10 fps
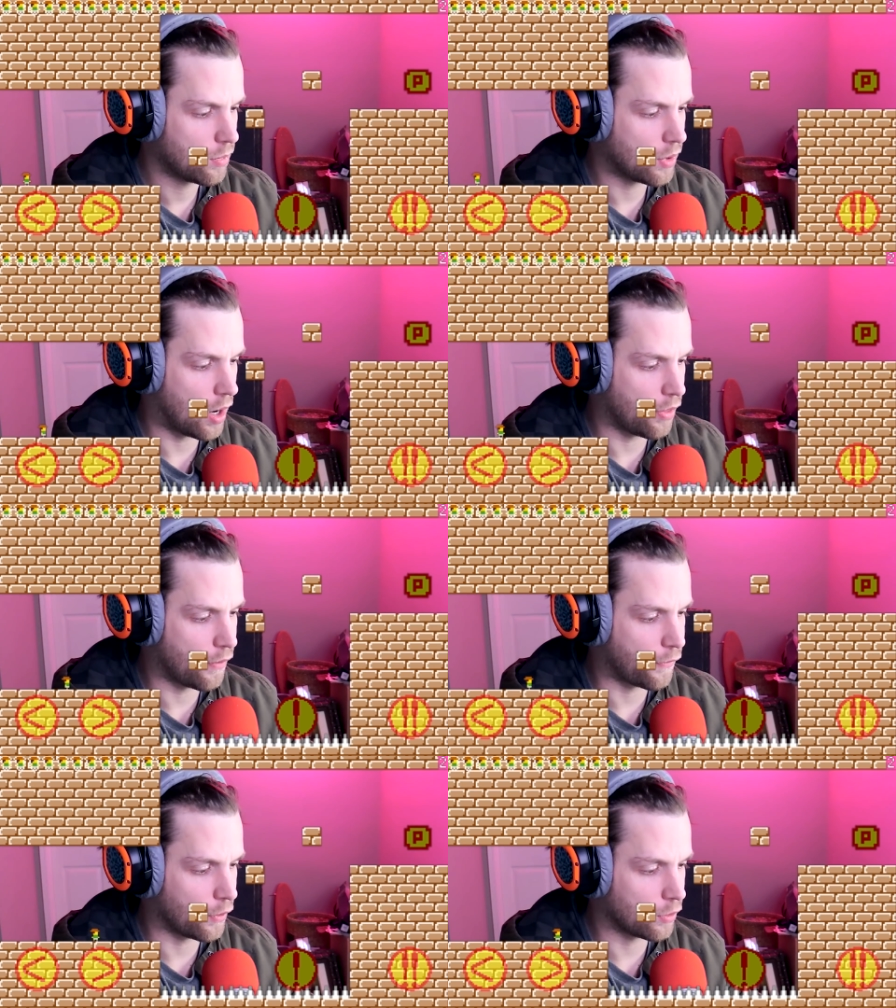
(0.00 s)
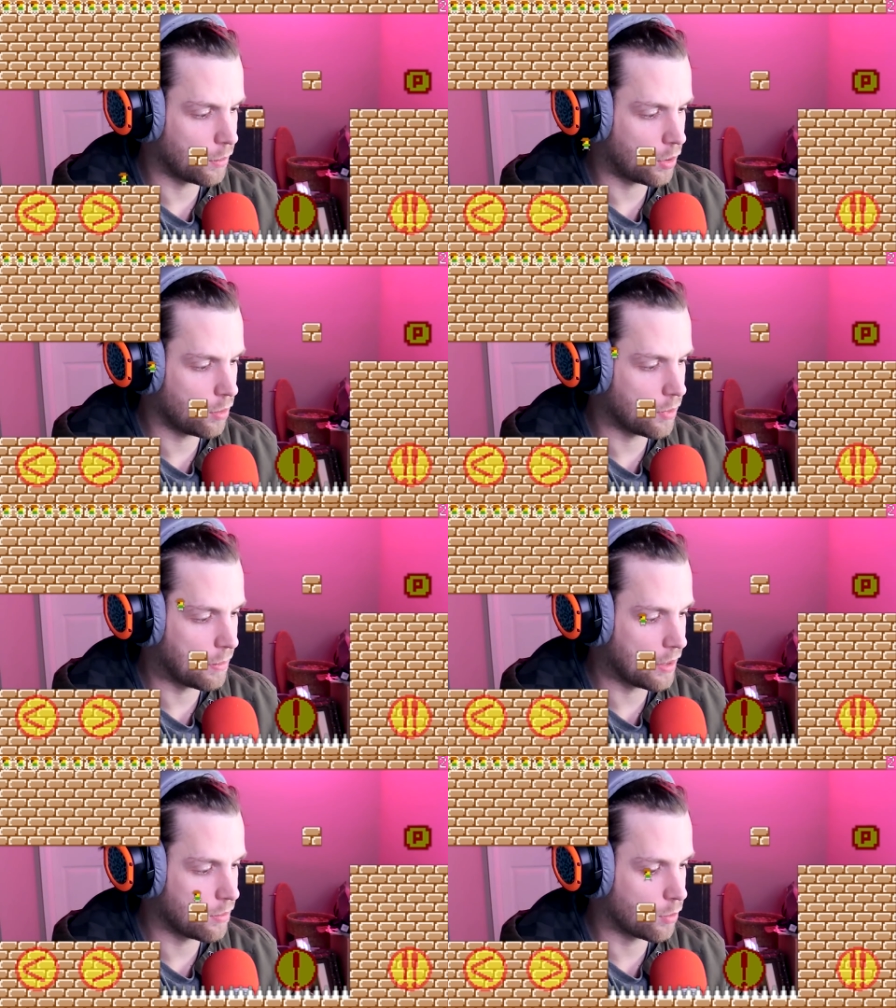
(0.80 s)
The first ballroom,
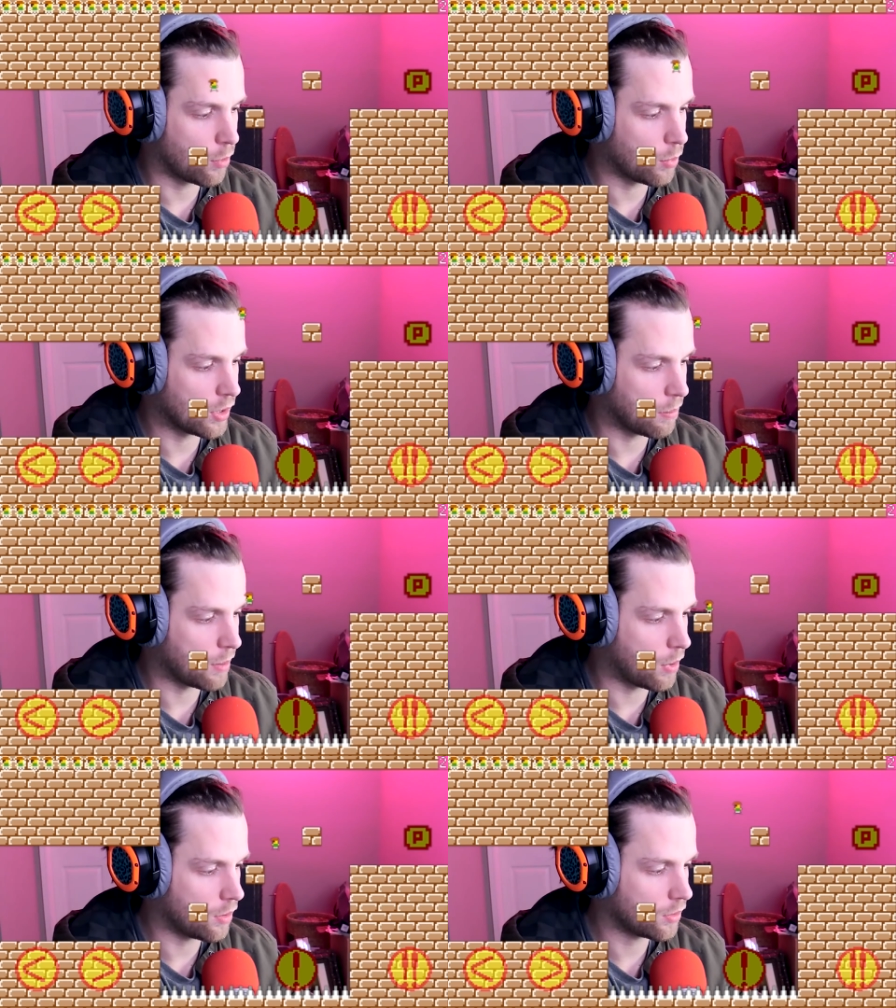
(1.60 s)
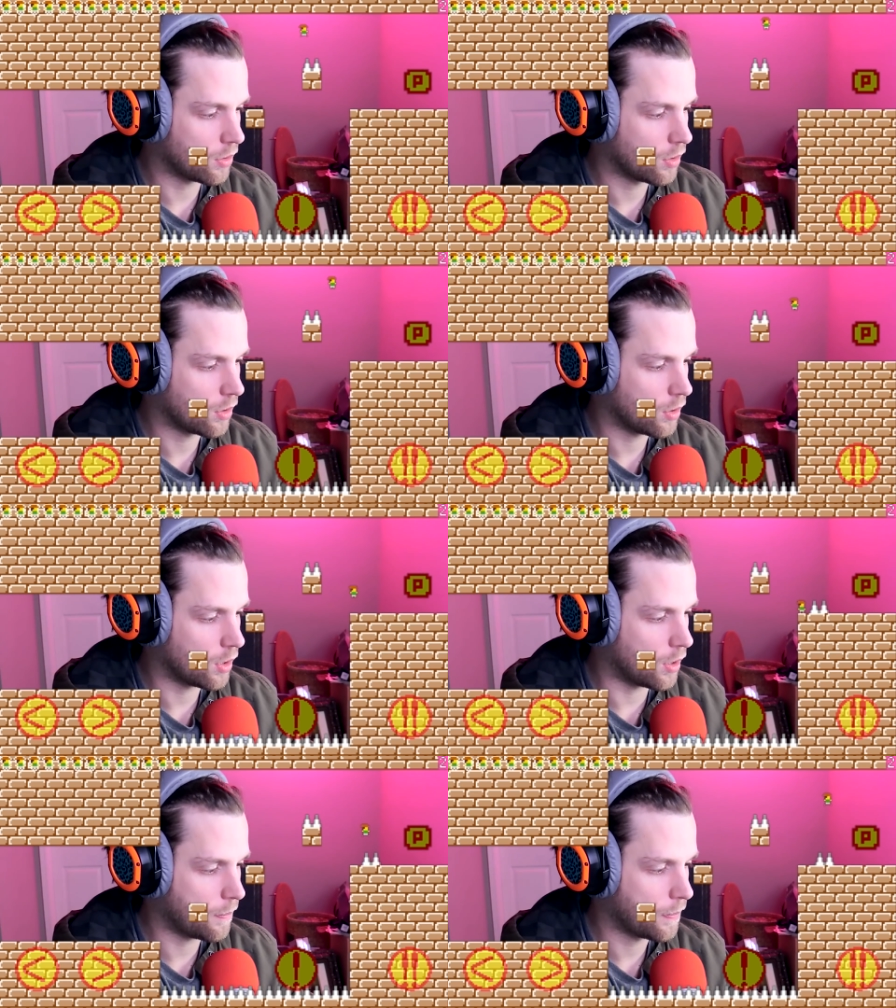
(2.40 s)
the room with the big balls,
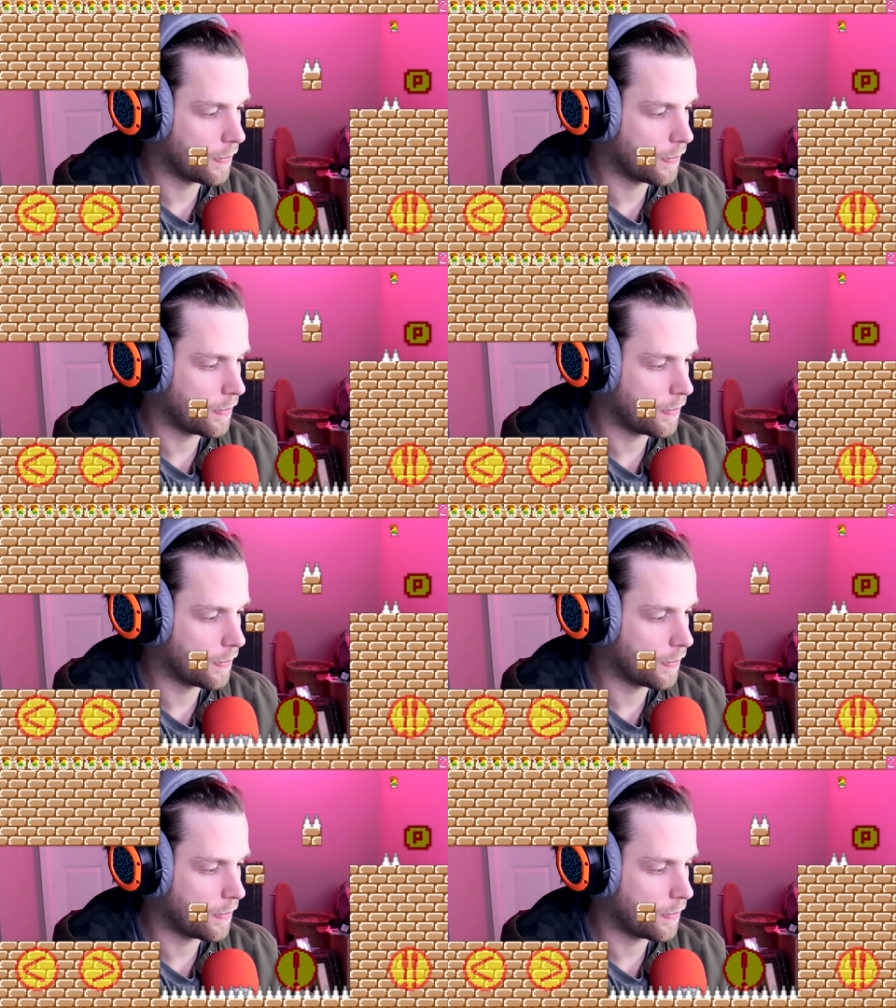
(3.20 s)
you know?